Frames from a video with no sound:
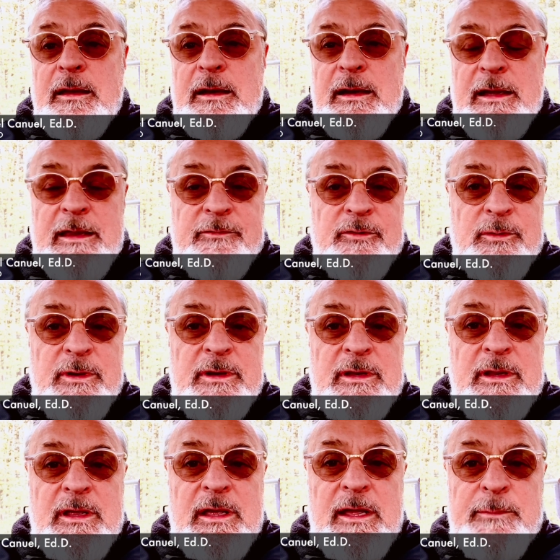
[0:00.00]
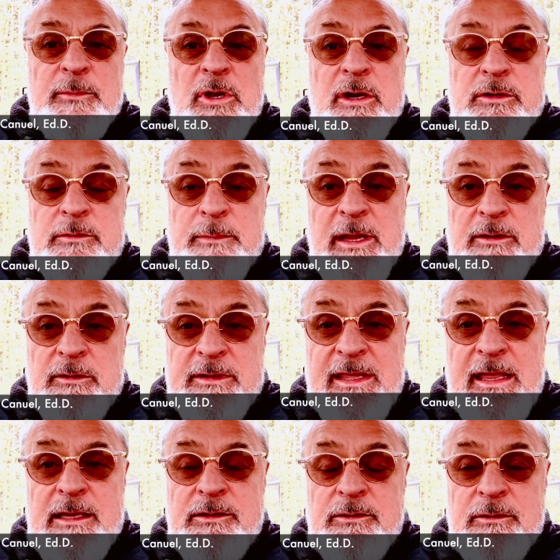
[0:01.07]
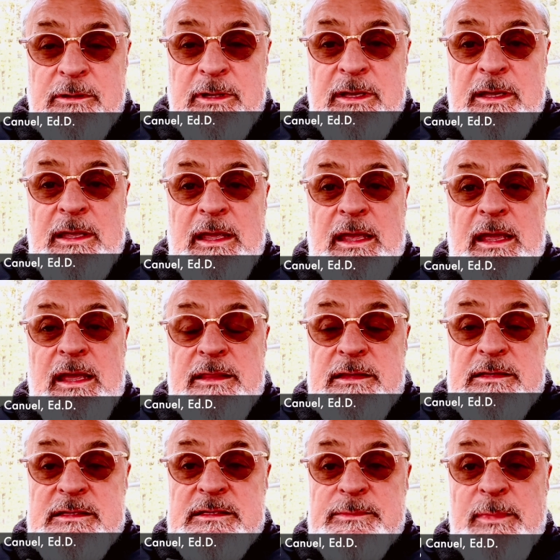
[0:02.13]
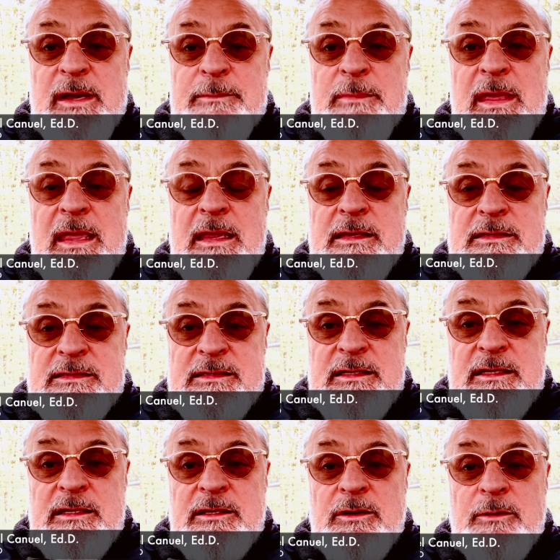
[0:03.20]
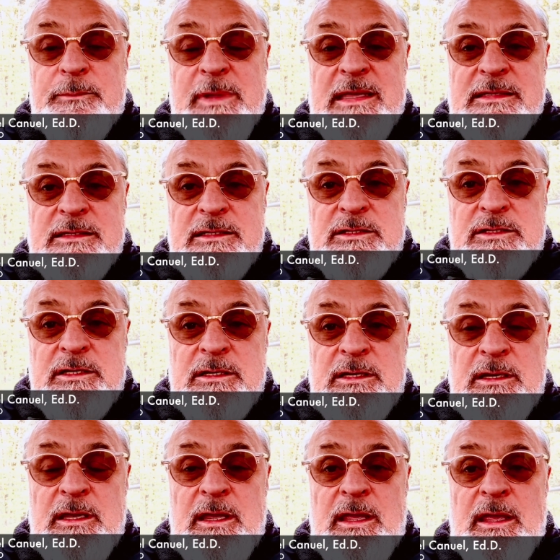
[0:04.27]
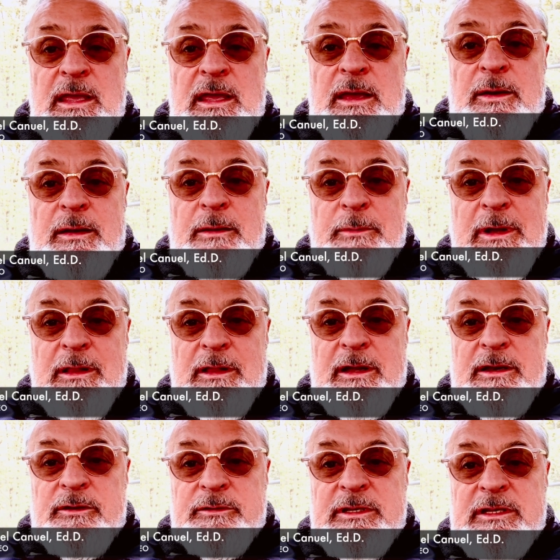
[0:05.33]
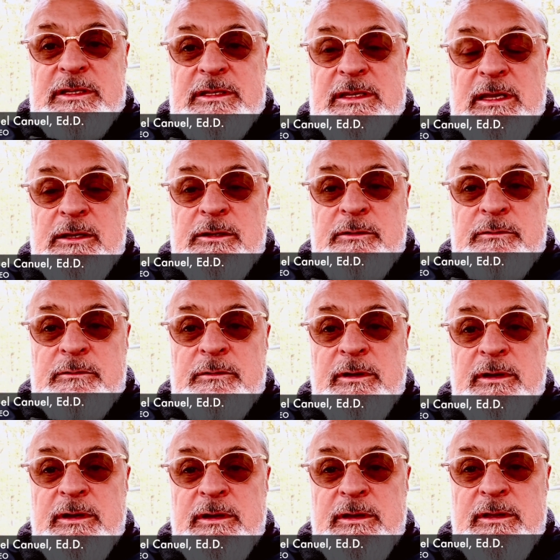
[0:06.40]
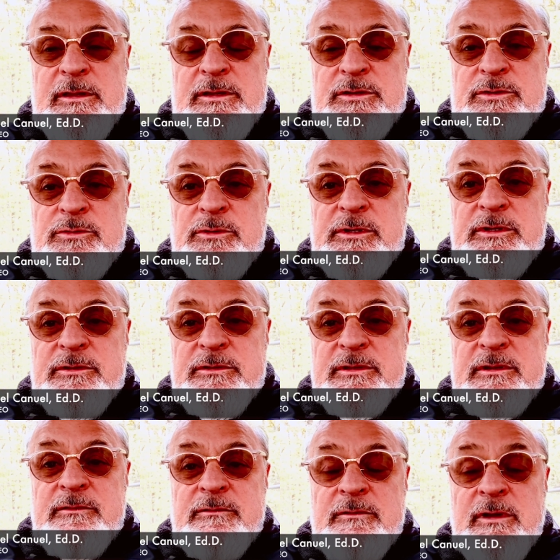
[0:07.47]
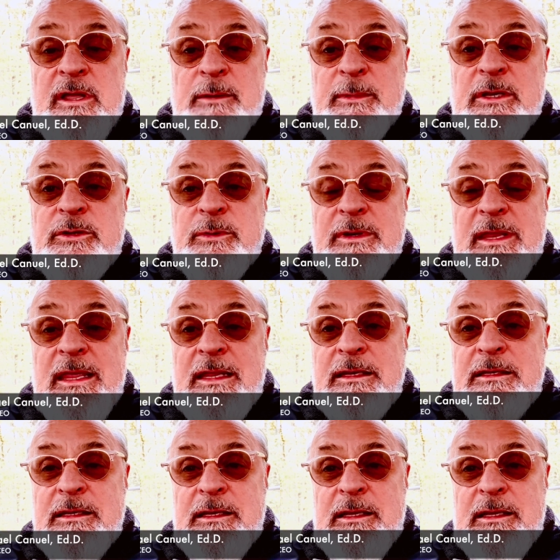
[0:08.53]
Hi everyone, I'm Dr. Michael Canio, and this is my May CEO message. Well, I don't need to tell you, the school year is coming to an end.